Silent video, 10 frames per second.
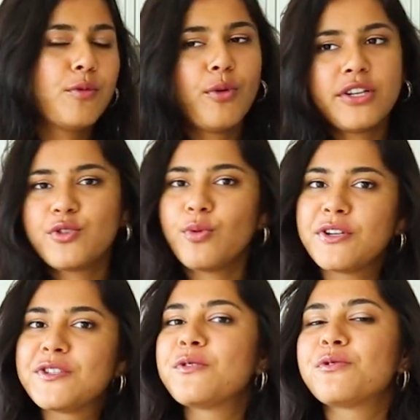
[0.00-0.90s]
which
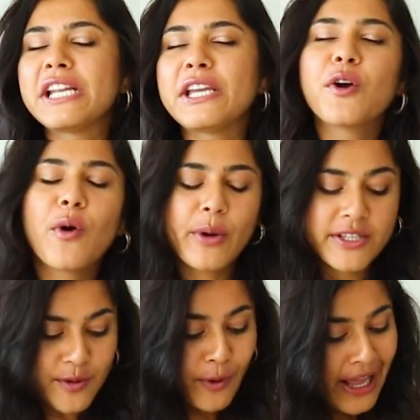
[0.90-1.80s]
one do you really go
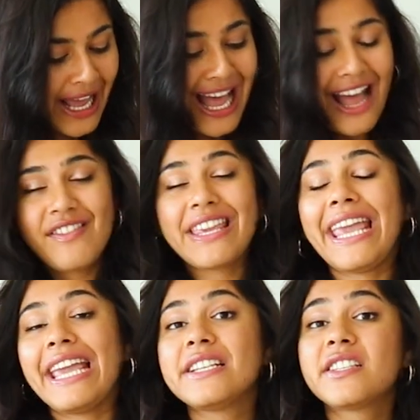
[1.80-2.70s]
with? So having
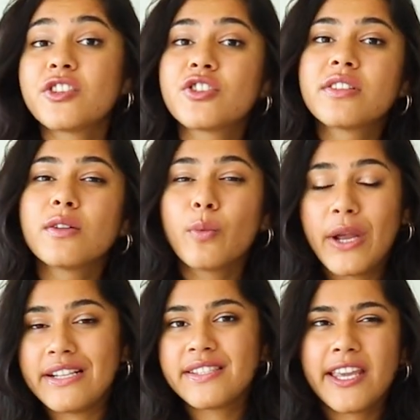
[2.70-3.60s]
a digital
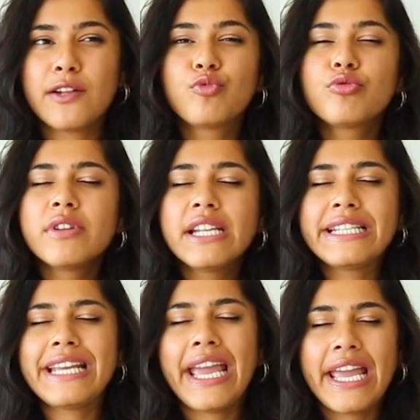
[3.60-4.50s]
weighing scale really
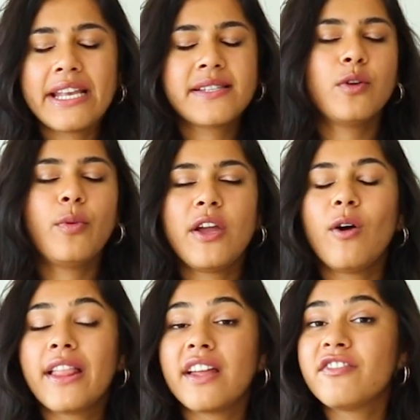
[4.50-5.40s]
takes away
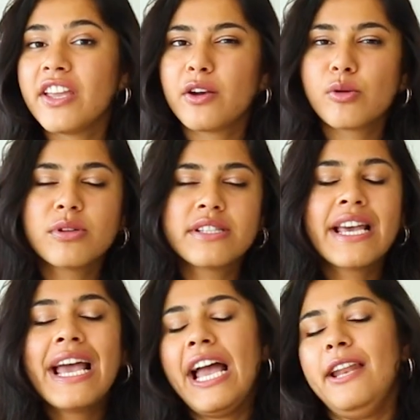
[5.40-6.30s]
all that variables
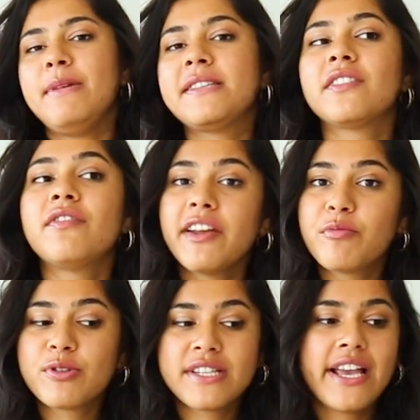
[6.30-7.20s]
and makes it
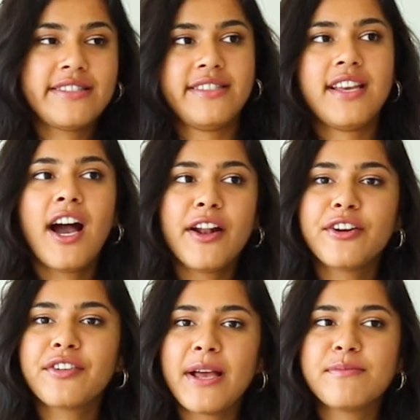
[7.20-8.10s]
very precise. It's
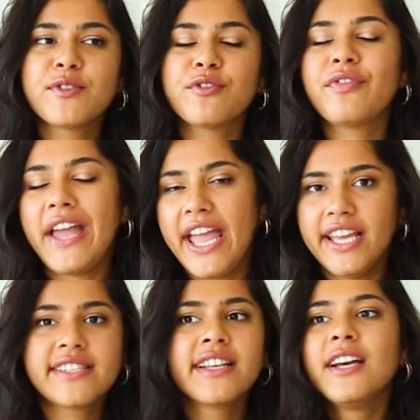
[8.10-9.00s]
100 grams of
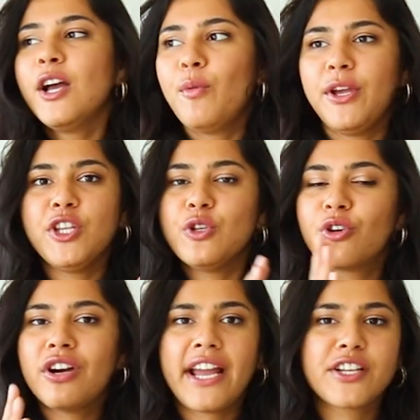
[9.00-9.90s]
eggs, whether you
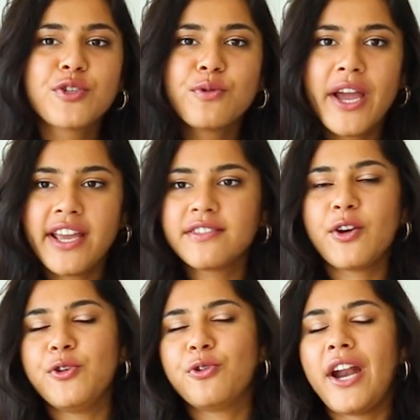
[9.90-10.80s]
crack 2 eggs
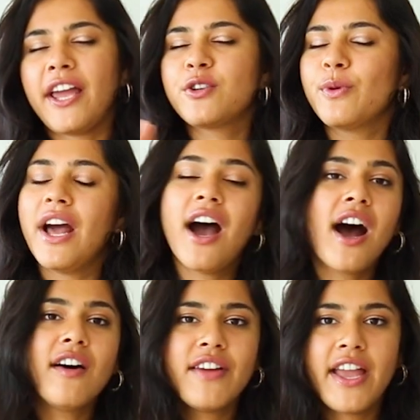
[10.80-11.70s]
or you crack
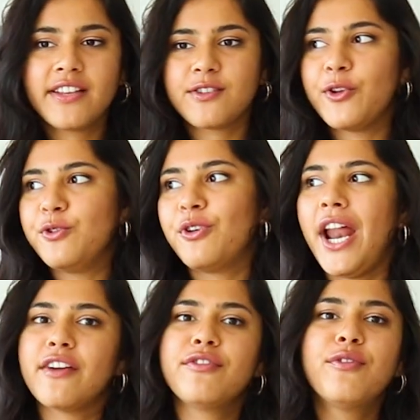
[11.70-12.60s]
2.5 eggs or you
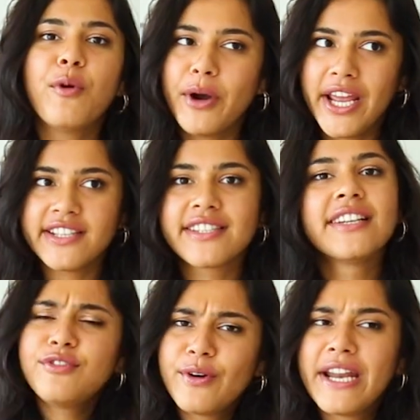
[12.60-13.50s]
crack 4 eggs.
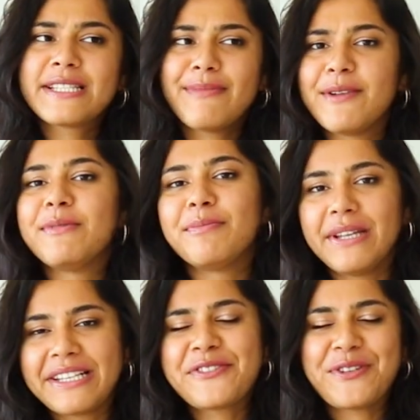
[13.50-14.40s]
4 eggs might be a
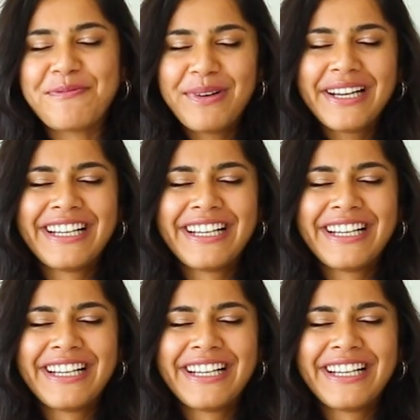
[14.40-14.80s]
bit extreme,